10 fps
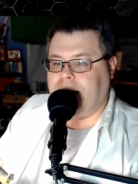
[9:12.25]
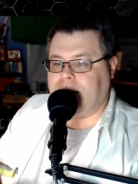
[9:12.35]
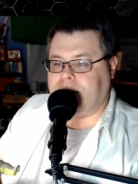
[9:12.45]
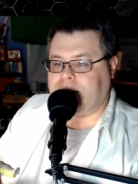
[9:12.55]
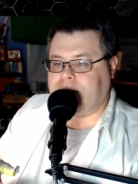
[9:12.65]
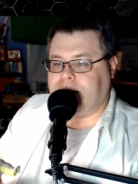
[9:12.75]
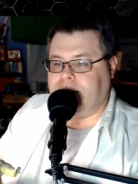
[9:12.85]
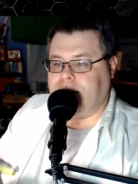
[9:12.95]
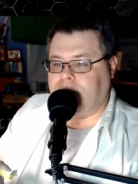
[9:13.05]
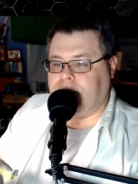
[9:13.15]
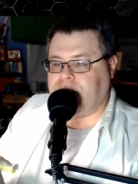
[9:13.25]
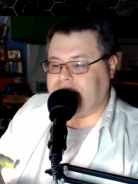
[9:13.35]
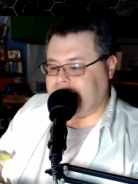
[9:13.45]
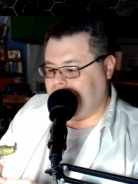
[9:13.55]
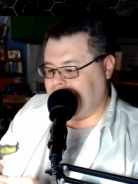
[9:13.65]
Just you
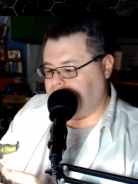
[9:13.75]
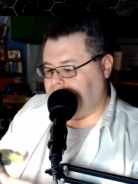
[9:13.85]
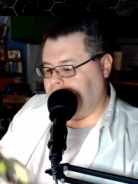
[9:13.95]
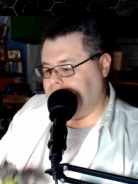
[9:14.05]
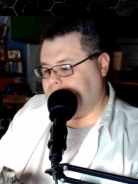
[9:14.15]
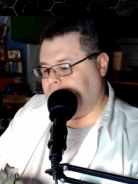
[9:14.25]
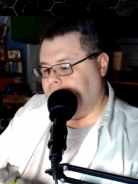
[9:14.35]
adjust it as you need it.